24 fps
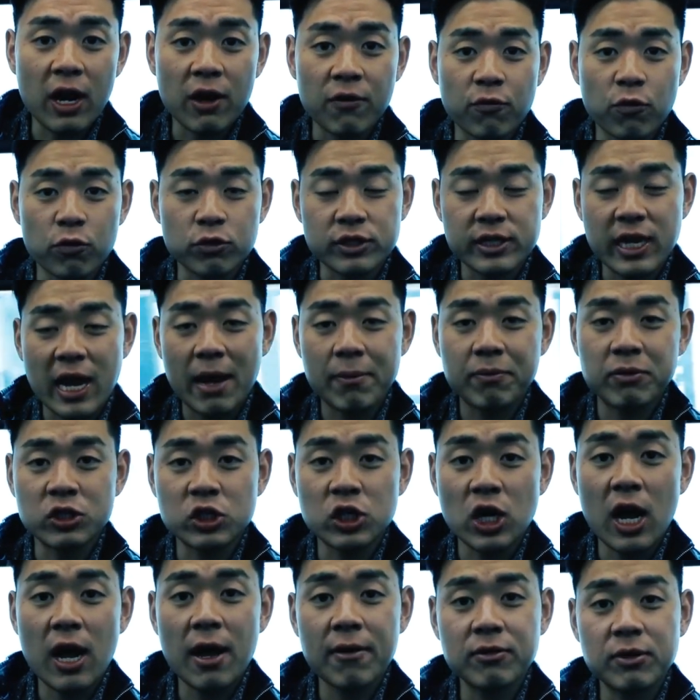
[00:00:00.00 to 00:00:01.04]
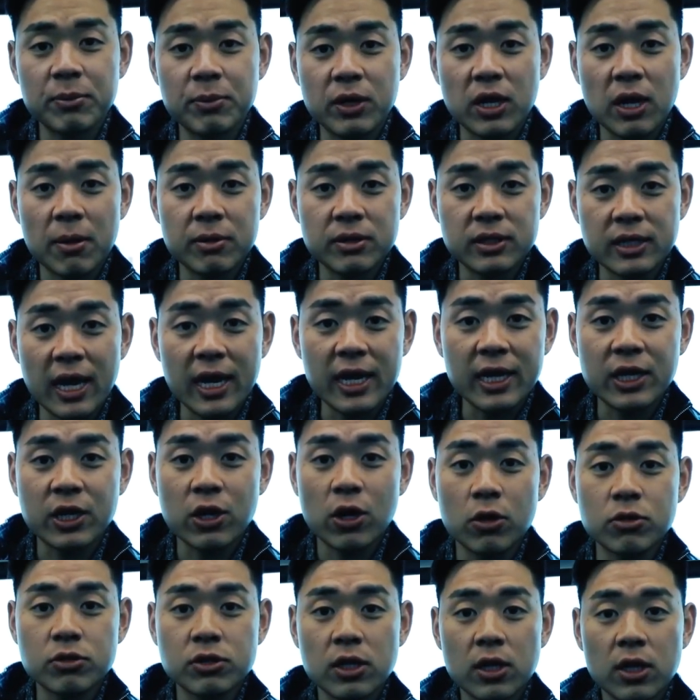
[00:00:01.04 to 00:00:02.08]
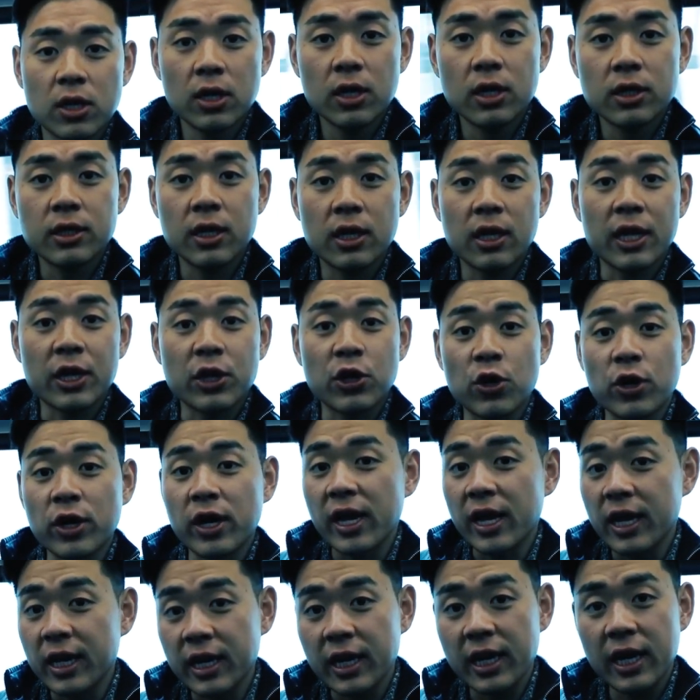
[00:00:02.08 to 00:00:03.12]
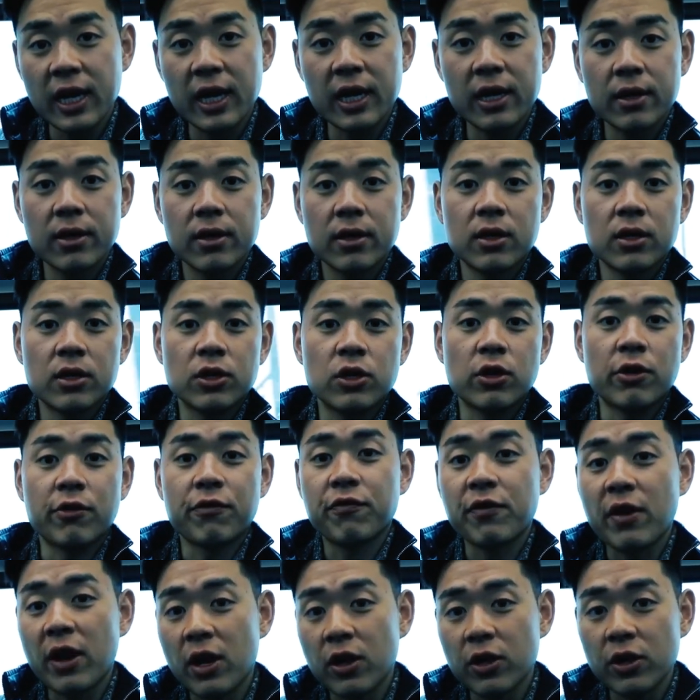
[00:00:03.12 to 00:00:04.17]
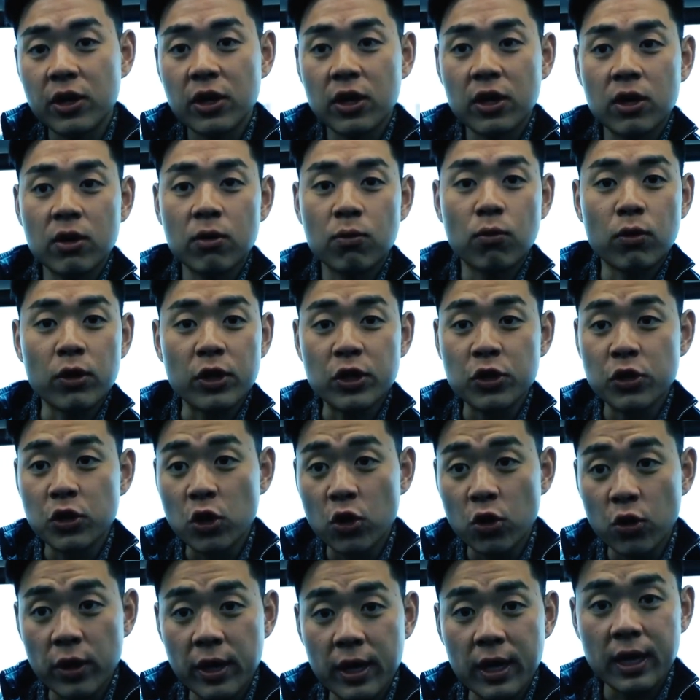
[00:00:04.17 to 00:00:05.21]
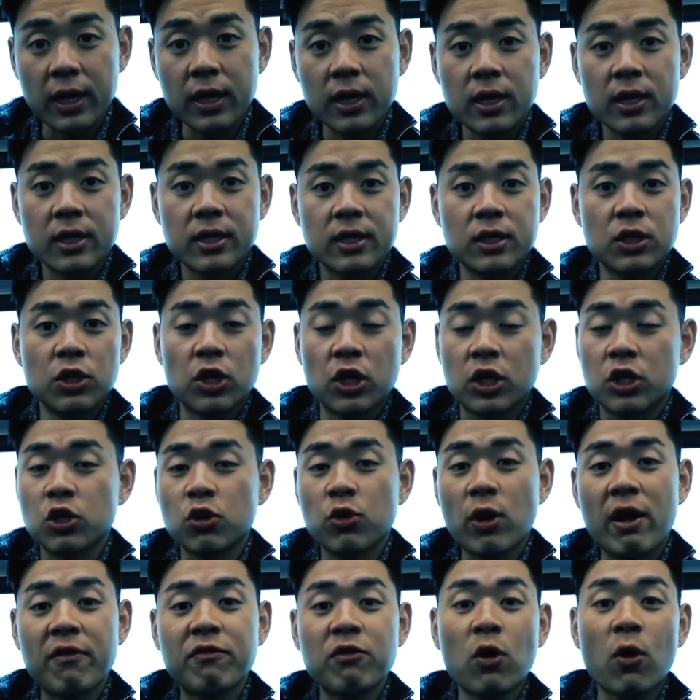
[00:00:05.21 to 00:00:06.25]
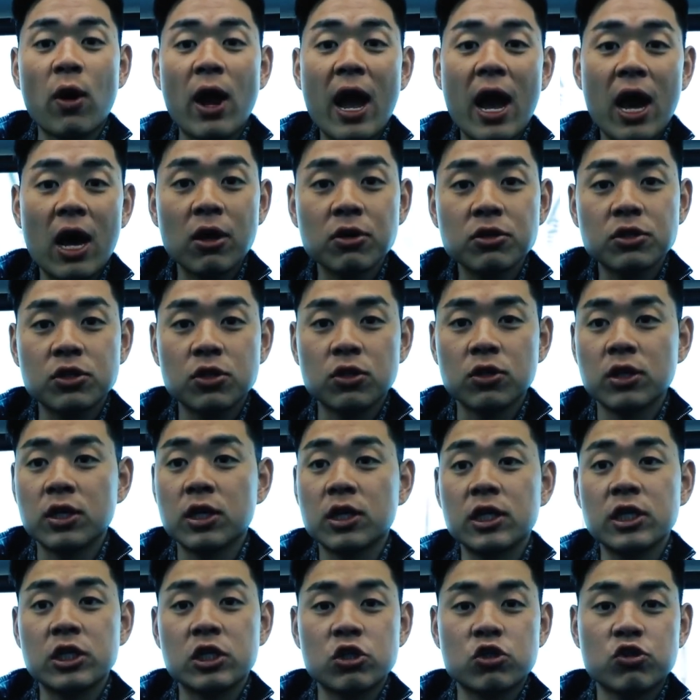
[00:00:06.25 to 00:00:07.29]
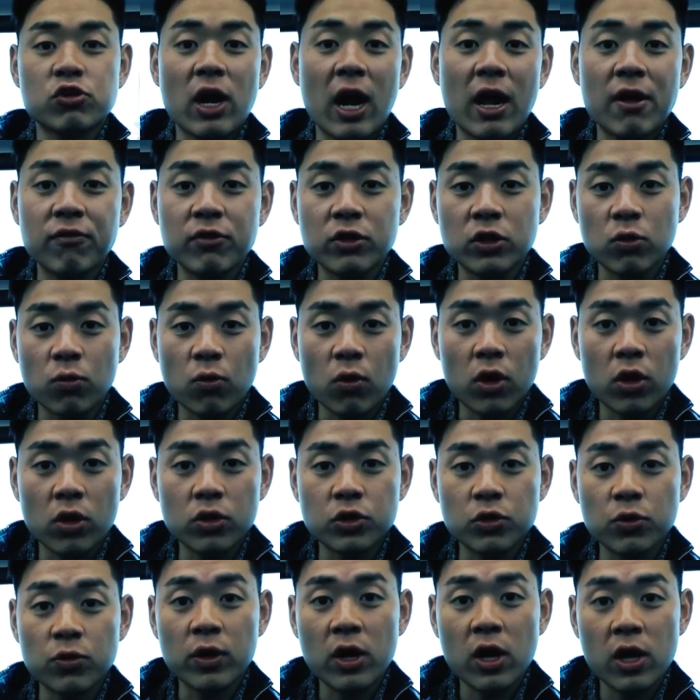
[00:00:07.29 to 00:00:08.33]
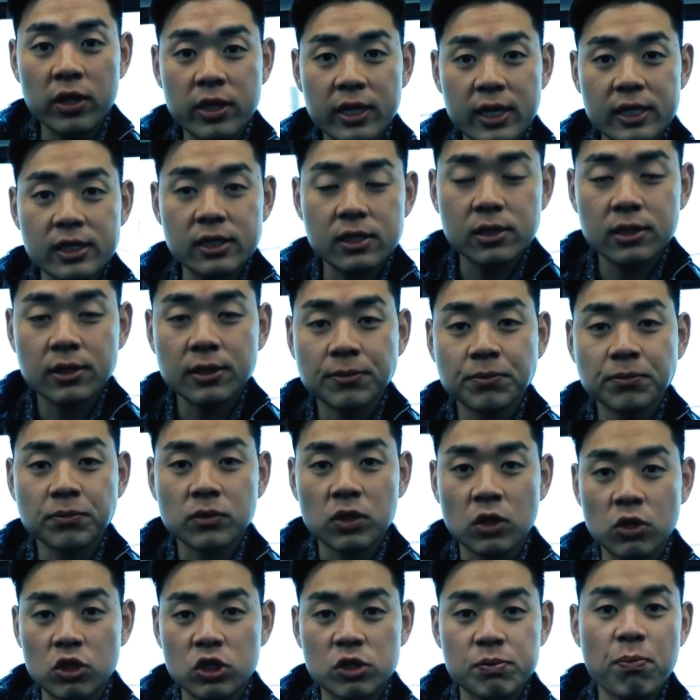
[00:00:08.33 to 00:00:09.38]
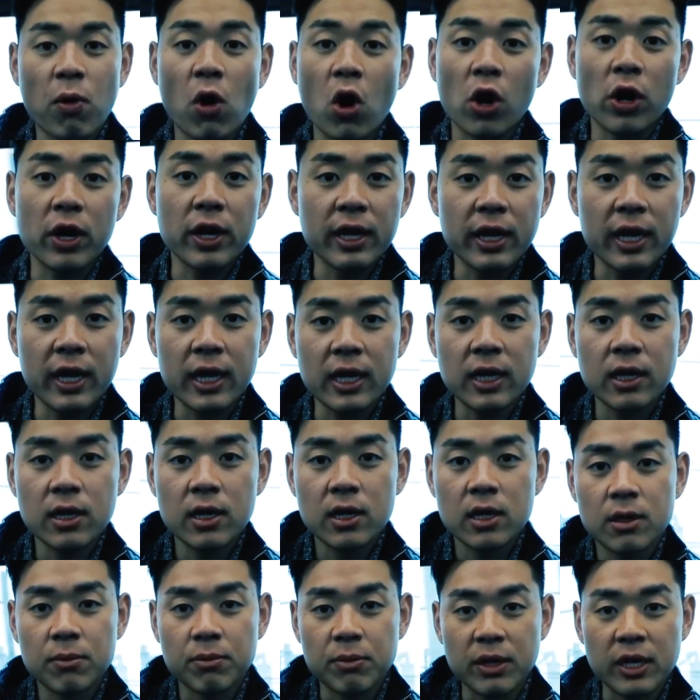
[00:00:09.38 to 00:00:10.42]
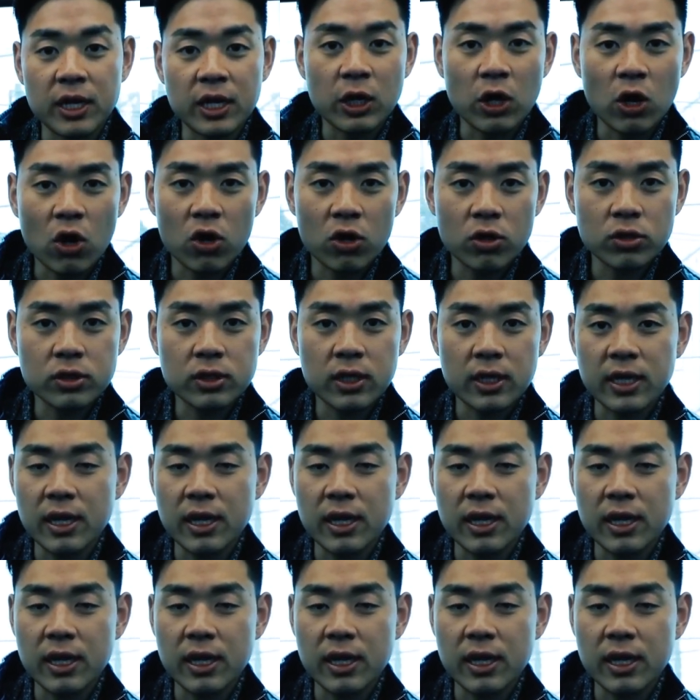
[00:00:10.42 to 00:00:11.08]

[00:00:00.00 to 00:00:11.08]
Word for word: Air Force captain job to become a dating coach. They're like, you're an idiot, you're a failure, what are you doing? Look, you have no house, you're literally just traveling the world doing all this, you're just partying, meeting girls.